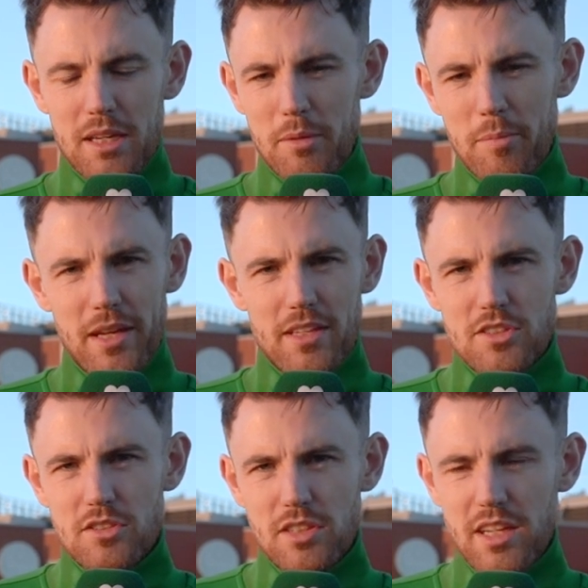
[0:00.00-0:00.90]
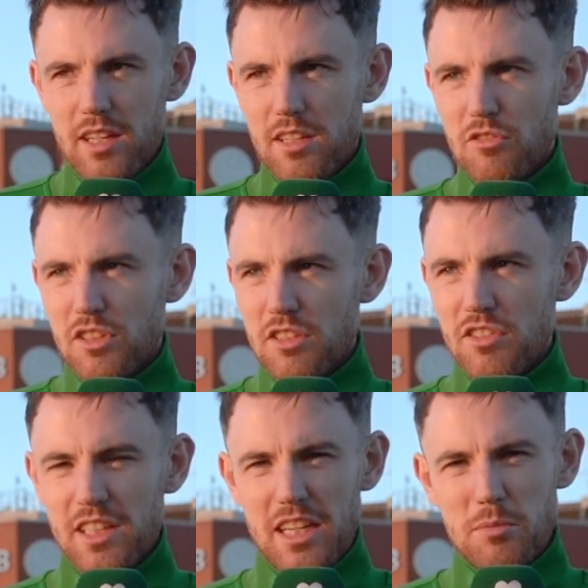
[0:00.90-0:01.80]
up the pitch, really,
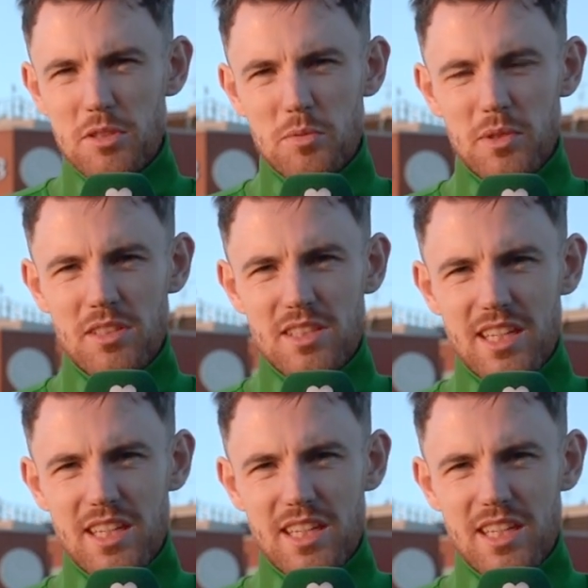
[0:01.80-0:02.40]
really helped us with